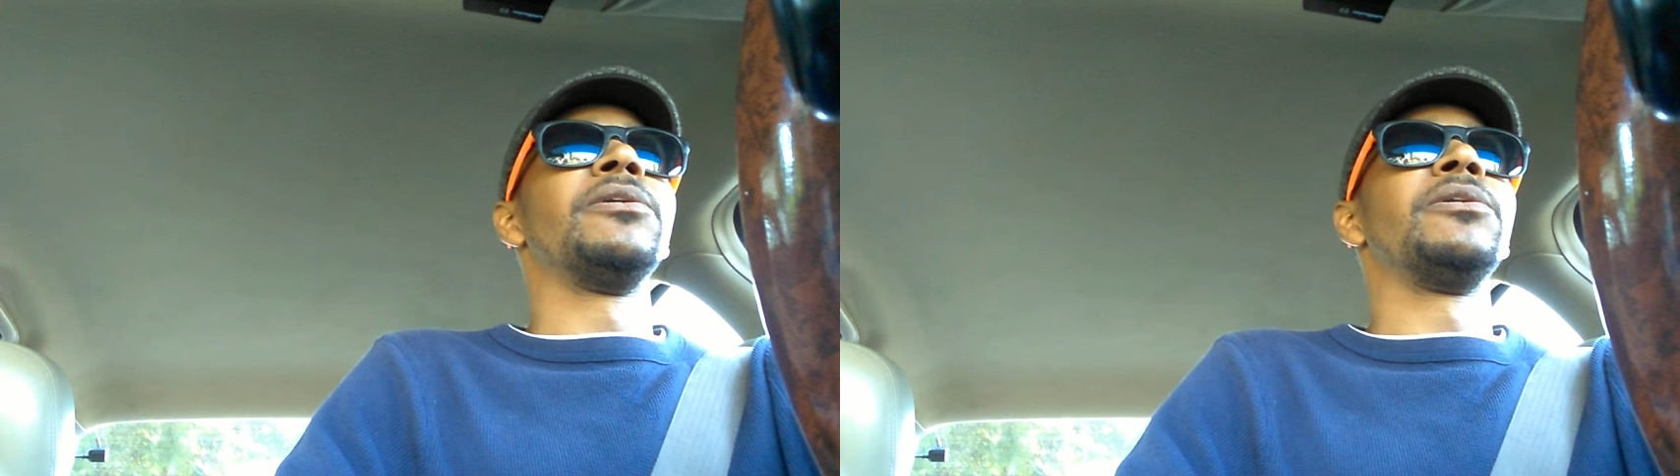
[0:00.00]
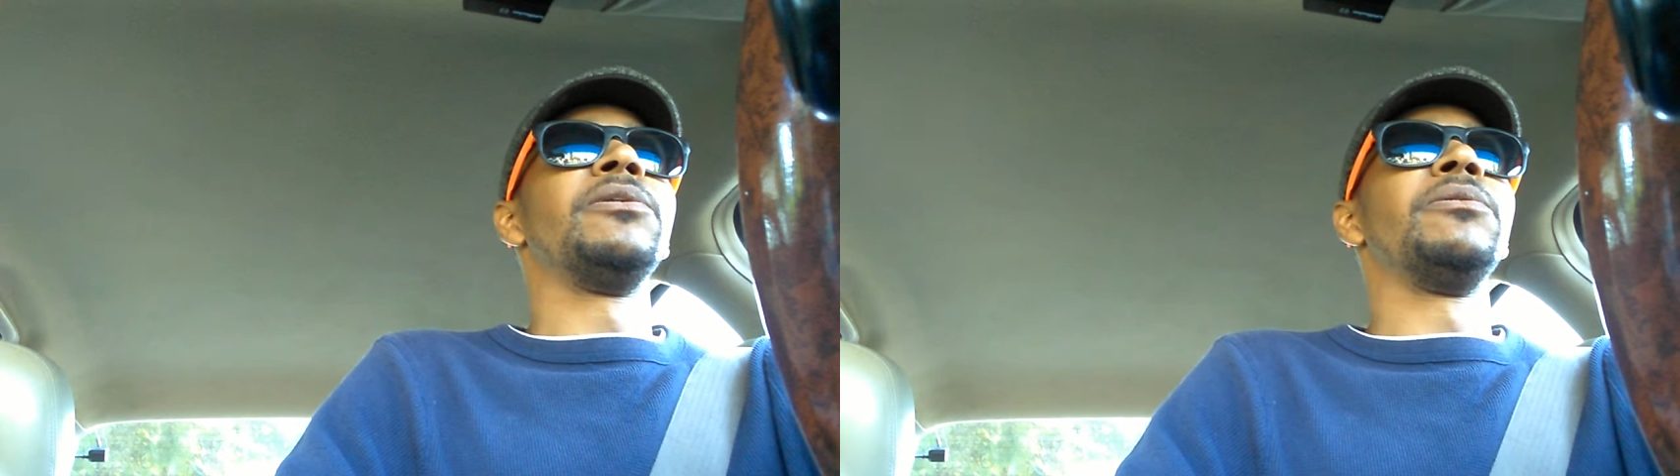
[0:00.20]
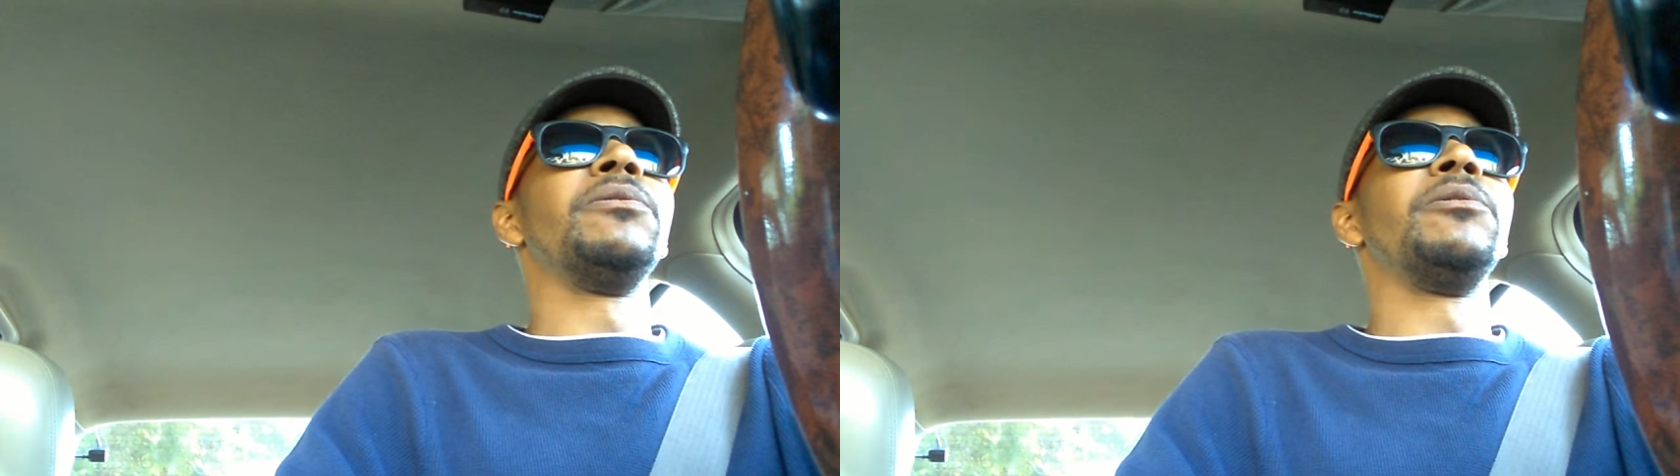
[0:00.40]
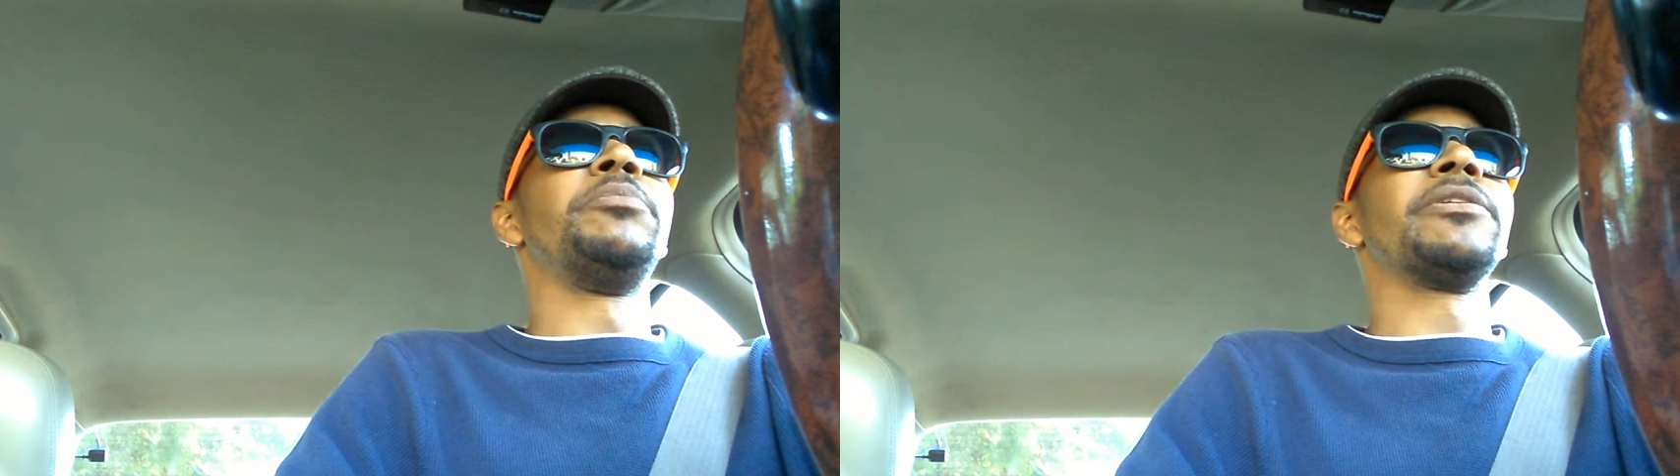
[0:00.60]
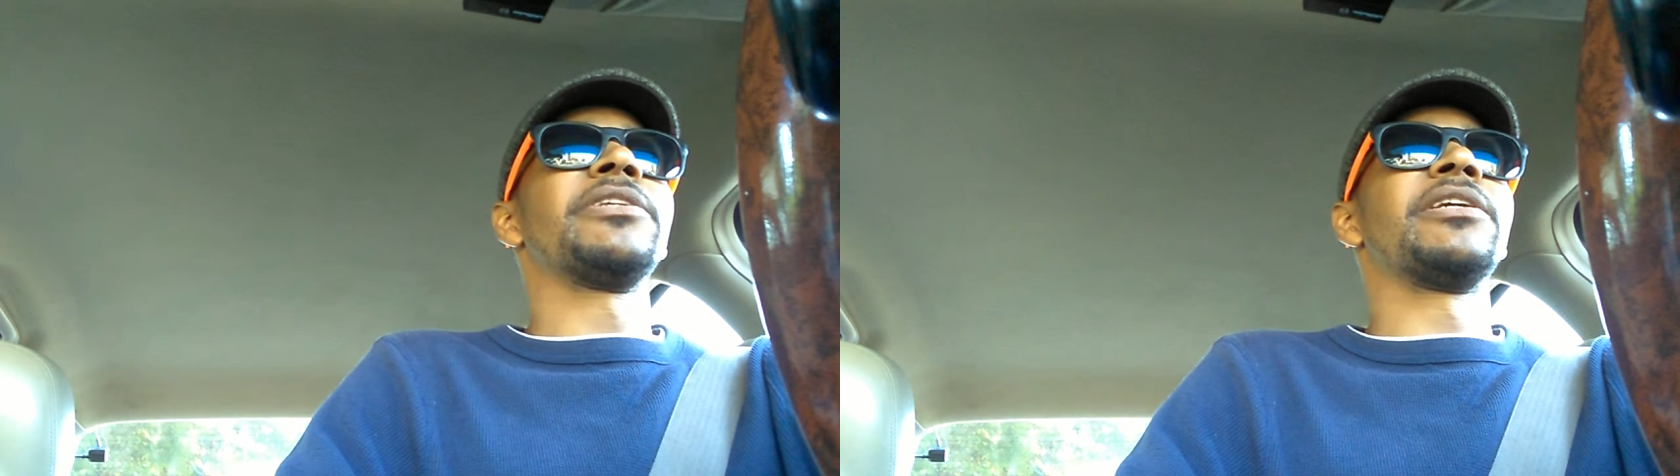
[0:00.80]
who who
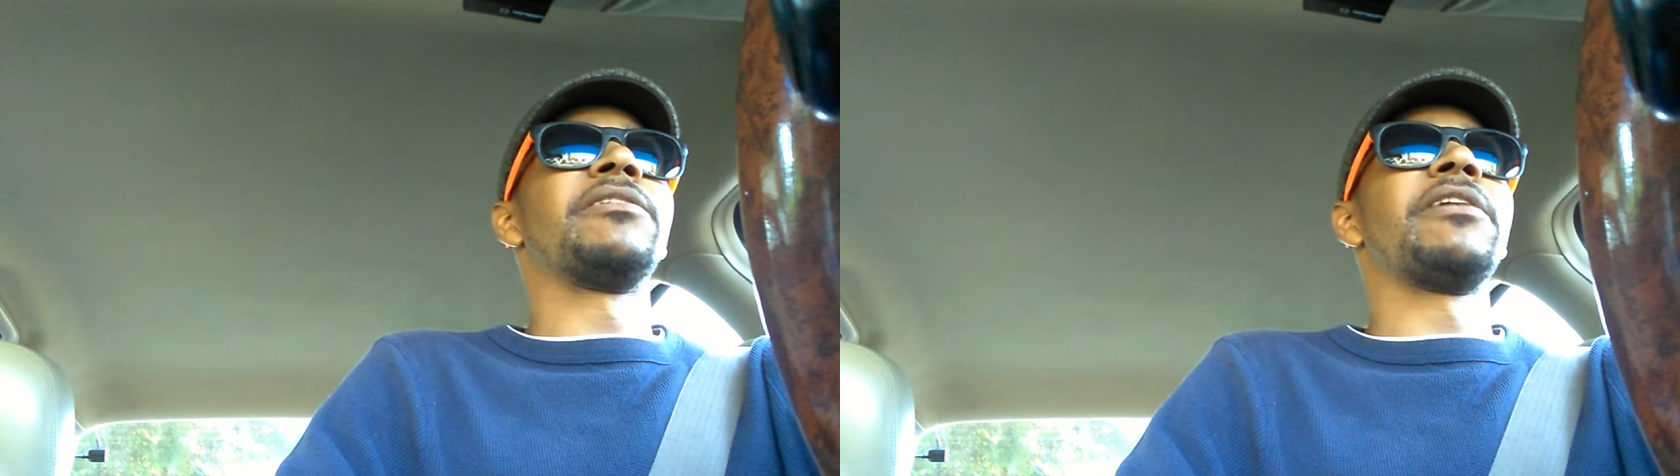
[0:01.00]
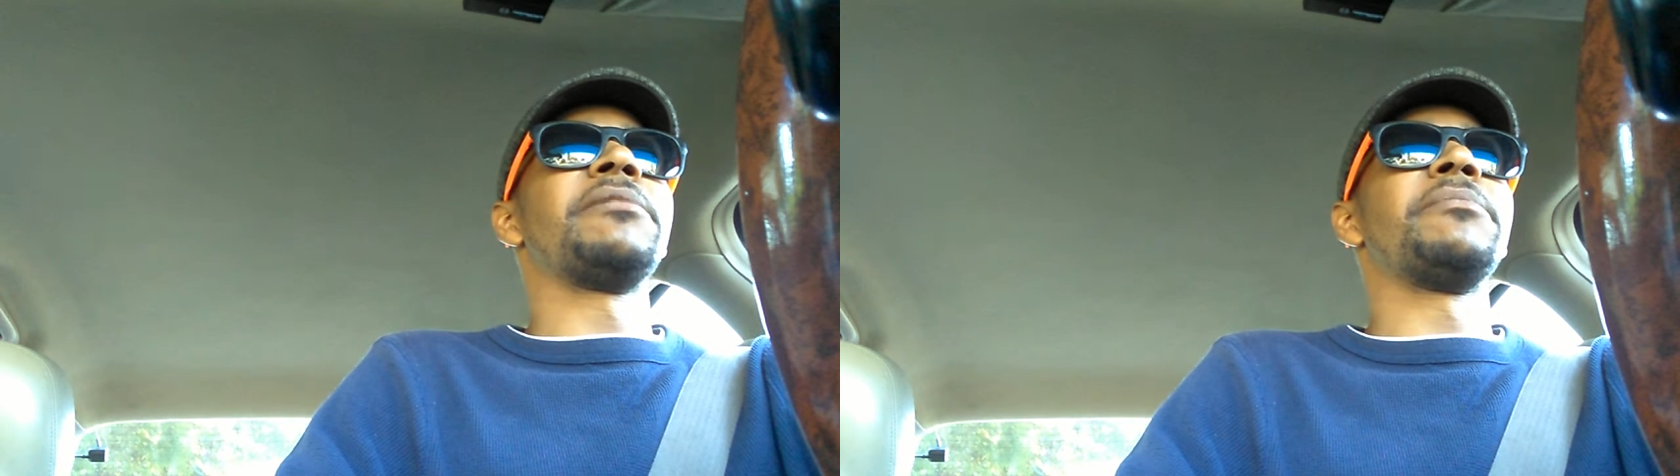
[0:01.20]
puts on a great